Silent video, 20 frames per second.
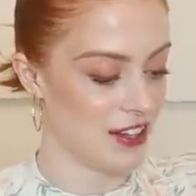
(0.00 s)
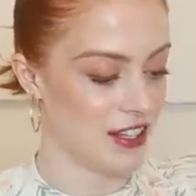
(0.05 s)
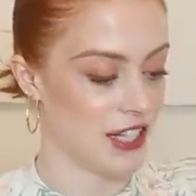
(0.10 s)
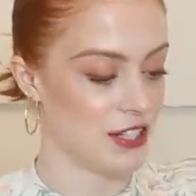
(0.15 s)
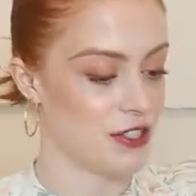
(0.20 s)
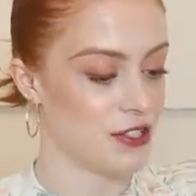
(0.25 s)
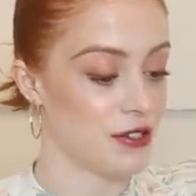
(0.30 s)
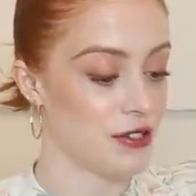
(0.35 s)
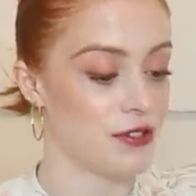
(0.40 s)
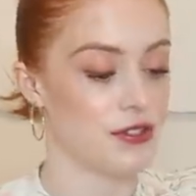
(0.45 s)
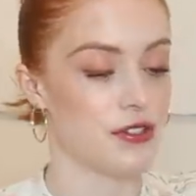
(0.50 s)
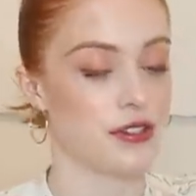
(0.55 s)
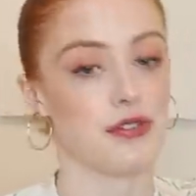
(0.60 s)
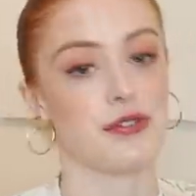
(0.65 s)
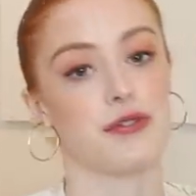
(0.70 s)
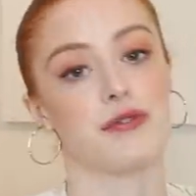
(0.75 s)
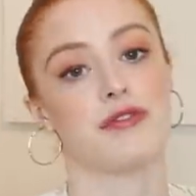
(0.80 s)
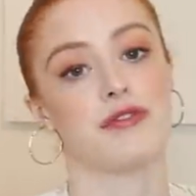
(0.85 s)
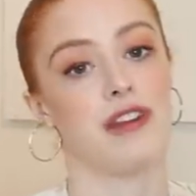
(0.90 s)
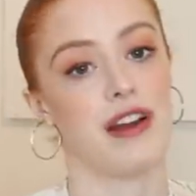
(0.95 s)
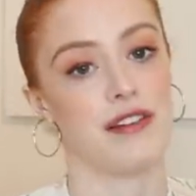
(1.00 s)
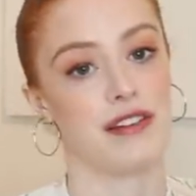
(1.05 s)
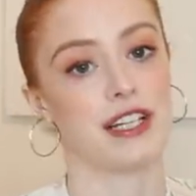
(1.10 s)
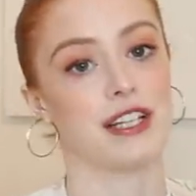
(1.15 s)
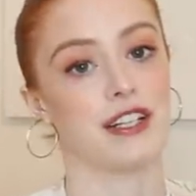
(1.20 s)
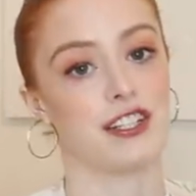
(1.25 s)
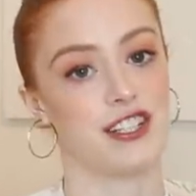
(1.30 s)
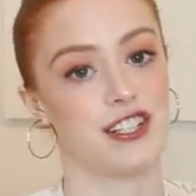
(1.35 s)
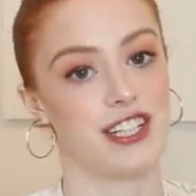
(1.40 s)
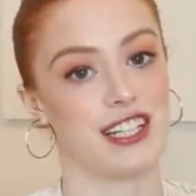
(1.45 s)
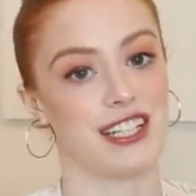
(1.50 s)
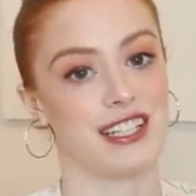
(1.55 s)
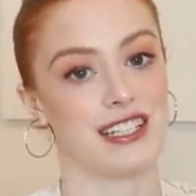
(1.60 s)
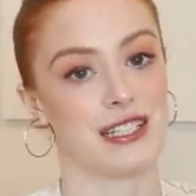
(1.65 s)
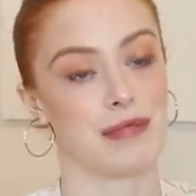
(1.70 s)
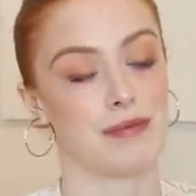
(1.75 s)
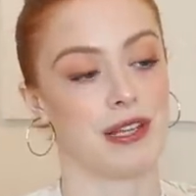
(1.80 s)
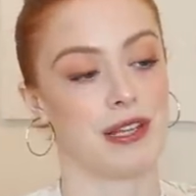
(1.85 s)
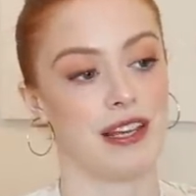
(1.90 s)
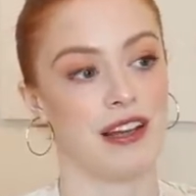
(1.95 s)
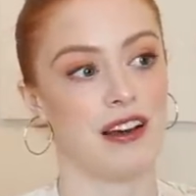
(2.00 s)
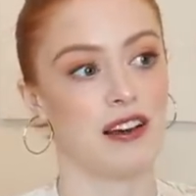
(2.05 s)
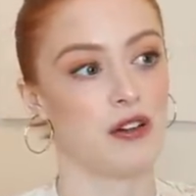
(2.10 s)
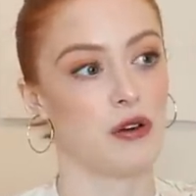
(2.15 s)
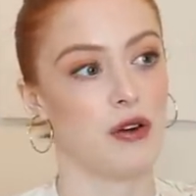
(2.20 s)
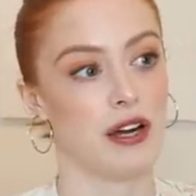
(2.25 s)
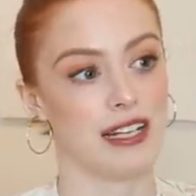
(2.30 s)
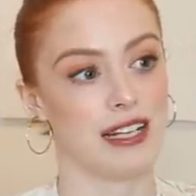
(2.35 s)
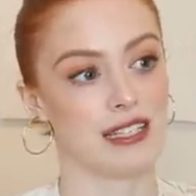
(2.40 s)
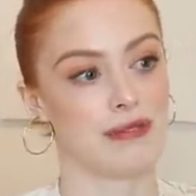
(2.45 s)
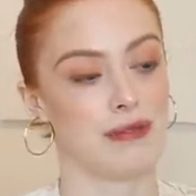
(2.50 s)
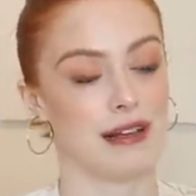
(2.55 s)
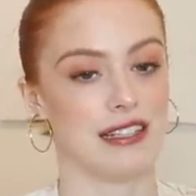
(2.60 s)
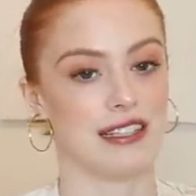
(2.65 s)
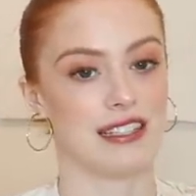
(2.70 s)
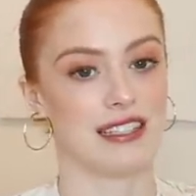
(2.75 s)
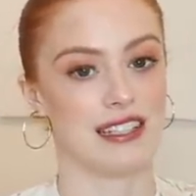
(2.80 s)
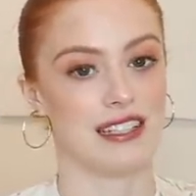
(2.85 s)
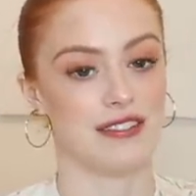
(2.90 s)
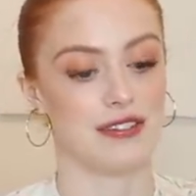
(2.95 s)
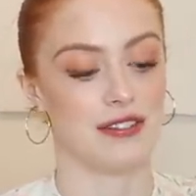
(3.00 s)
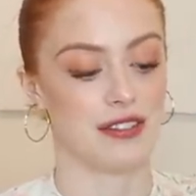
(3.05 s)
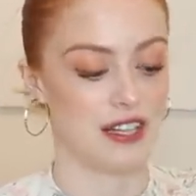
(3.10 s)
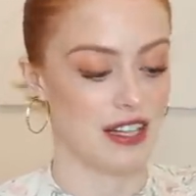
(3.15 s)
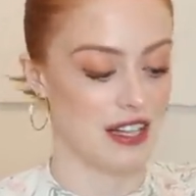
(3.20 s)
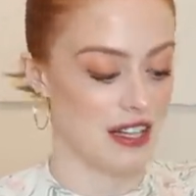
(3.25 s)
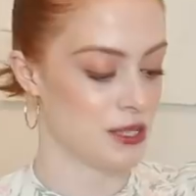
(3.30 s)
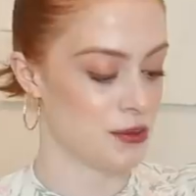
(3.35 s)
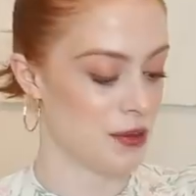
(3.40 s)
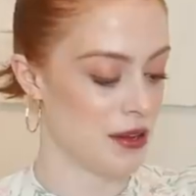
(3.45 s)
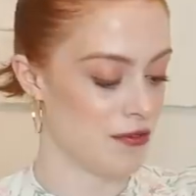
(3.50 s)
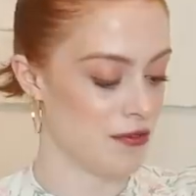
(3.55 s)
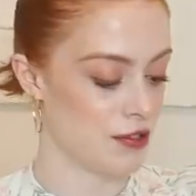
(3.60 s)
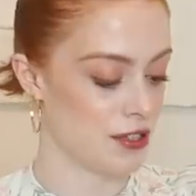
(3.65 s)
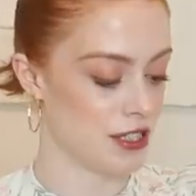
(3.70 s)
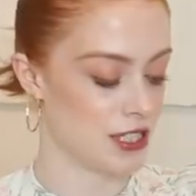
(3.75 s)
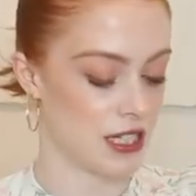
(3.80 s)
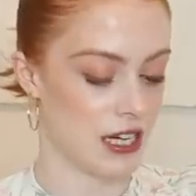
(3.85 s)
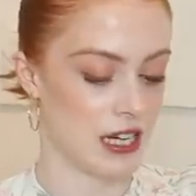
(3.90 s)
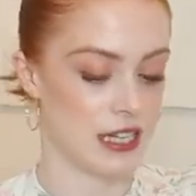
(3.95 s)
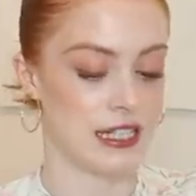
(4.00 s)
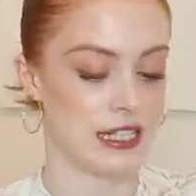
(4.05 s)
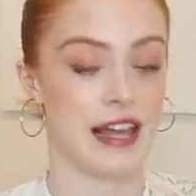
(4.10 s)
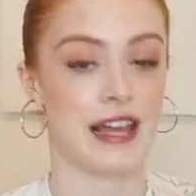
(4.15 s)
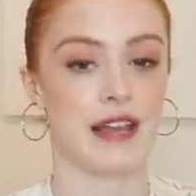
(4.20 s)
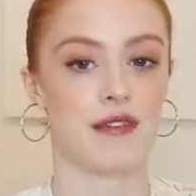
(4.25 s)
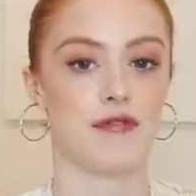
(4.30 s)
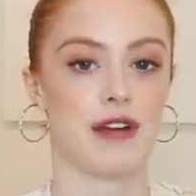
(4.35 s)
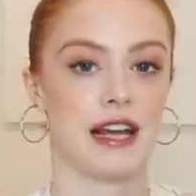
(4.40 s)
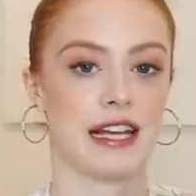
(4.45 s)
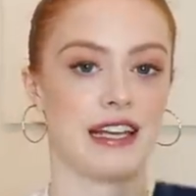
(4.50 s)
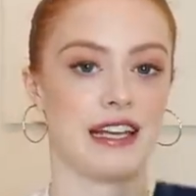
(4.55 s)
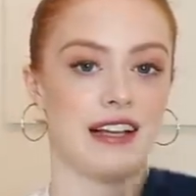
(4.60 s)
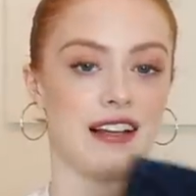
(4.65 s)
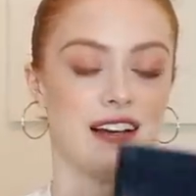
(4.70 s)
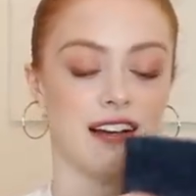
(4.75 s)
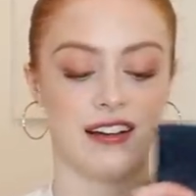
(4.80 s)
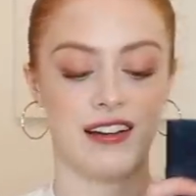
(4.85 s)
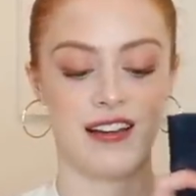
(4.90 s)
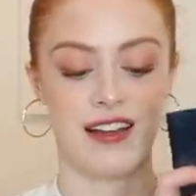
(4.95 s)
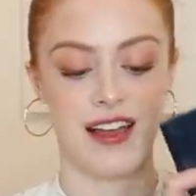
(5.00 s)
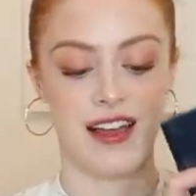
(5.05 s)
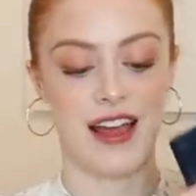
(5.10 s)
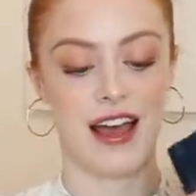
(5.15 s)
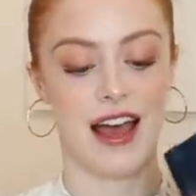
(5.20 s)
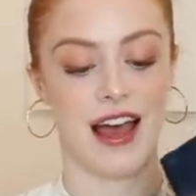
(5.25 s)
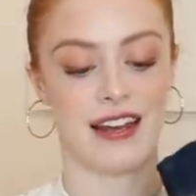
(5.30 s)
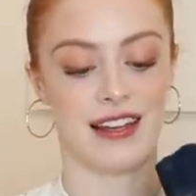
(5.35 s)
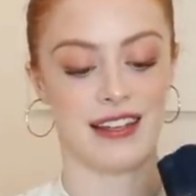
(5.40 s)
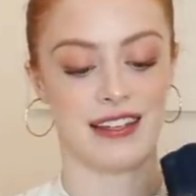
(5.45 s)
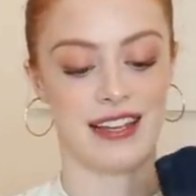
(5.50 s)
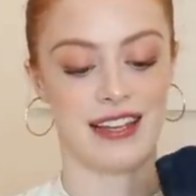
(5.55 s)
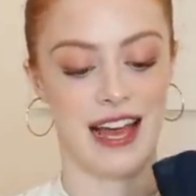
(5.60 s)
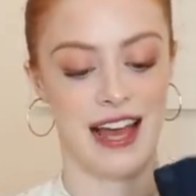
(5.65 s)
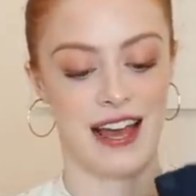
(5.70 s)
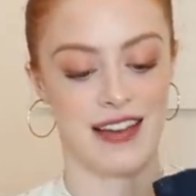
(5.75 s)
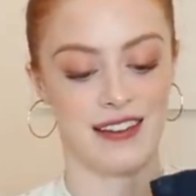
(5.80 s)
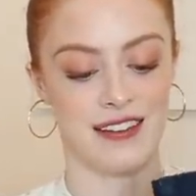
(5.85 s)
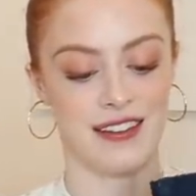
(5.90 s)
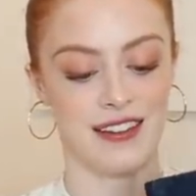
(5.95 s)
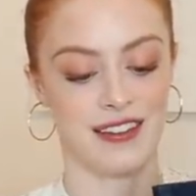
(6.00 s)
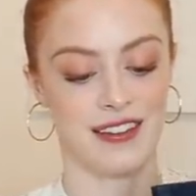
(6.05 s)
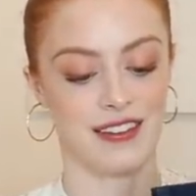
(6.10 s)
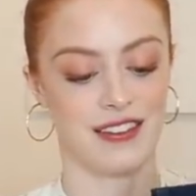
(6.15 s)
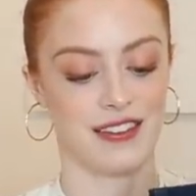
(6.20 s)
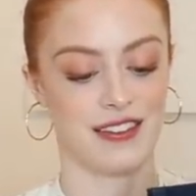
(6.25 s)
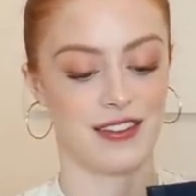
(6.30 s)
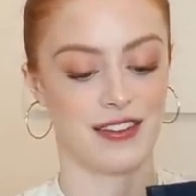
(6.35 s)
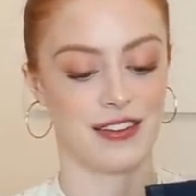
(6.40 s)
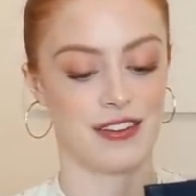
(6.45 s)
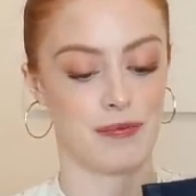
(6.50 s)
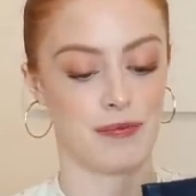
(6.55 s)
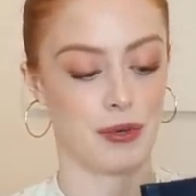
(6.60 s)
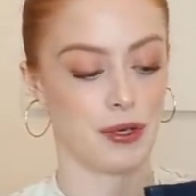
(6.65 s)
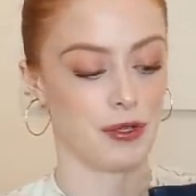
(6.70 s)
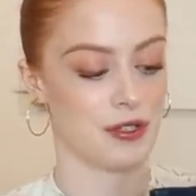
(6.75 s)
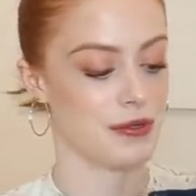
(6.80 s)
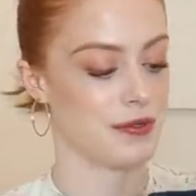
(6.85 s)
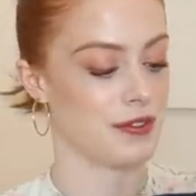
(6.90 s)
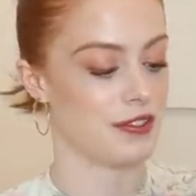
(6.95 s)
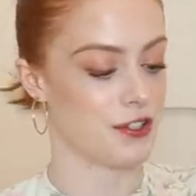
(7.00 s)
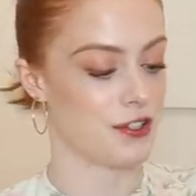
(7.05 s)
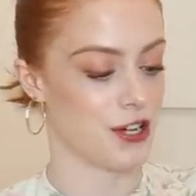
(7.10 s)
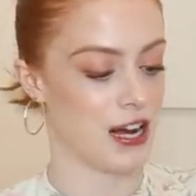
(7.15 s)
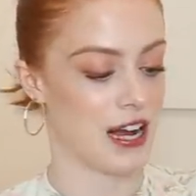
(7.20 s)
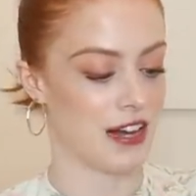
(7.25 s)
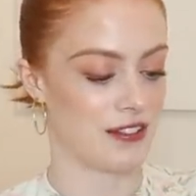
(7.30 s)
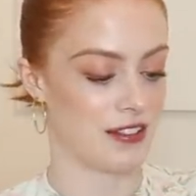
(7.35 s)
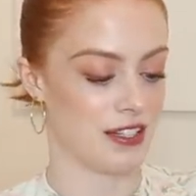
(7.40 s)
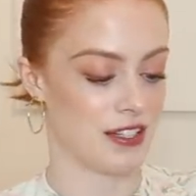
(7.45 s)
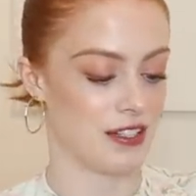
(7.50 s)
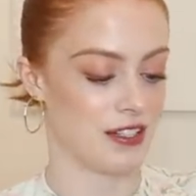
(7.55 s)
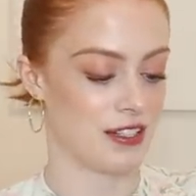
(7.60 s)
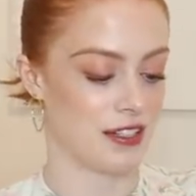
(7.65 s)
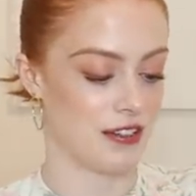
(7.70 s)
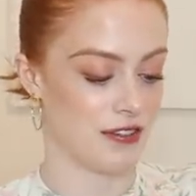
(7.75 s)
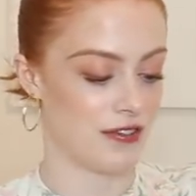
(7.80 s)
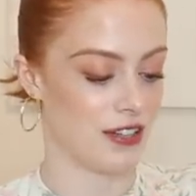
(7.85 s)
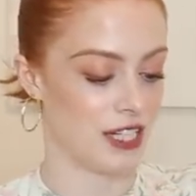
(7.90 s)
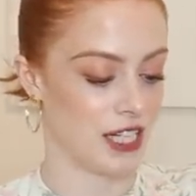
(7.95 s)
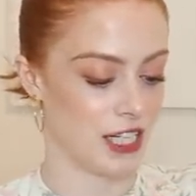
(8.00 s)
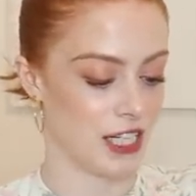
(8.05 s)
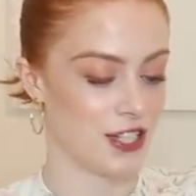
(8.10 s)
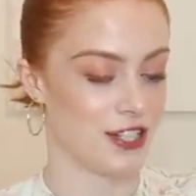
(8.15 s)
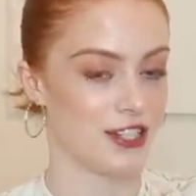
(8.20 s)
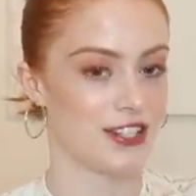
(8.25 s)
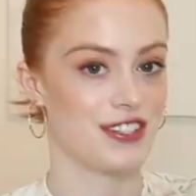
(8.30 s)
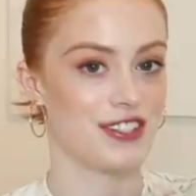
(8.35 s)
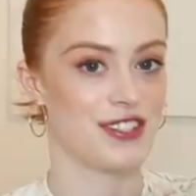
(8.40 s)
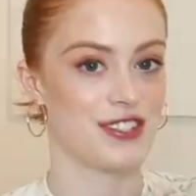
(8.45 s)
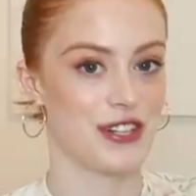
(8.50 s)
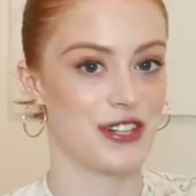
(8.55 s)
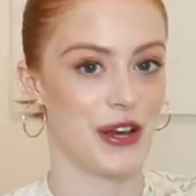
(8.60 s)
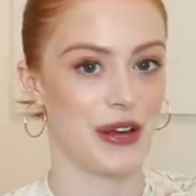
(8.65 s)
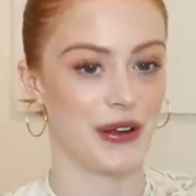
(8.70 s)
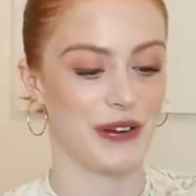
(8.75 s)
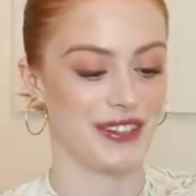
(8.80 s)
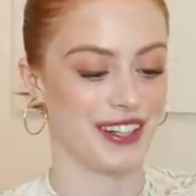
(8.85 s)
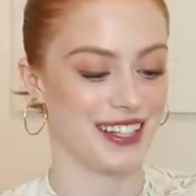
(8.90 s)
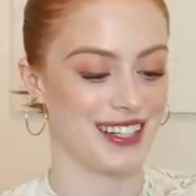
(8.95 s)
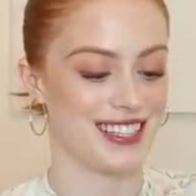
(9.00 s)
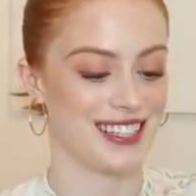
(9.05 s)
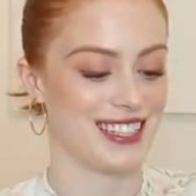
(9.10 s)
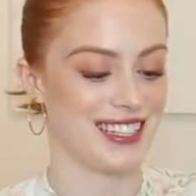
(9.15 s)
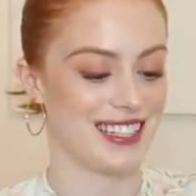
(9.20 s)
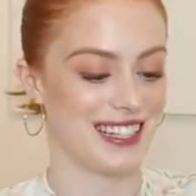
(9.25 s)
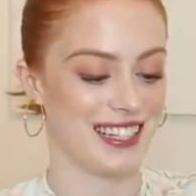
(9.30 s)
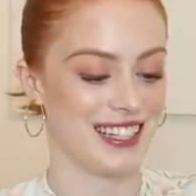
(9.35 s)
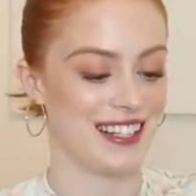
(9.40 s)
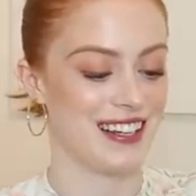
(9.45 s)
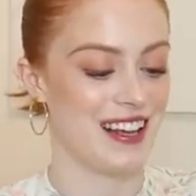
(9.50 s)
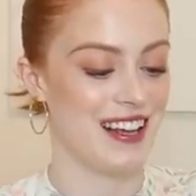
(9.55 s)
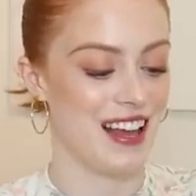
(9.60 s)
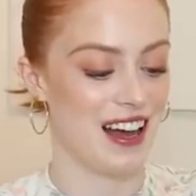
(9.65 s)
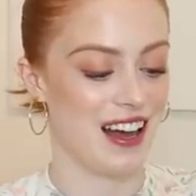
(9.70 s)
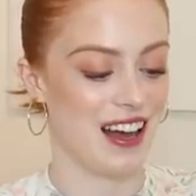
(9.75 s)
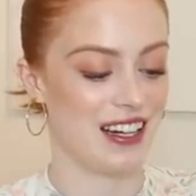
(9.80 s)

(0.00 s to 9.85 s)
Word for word: They do do very good jeans but they are quite expensive. So I just went for a size 8 regular and again the bottom of the trousers finished so nicely.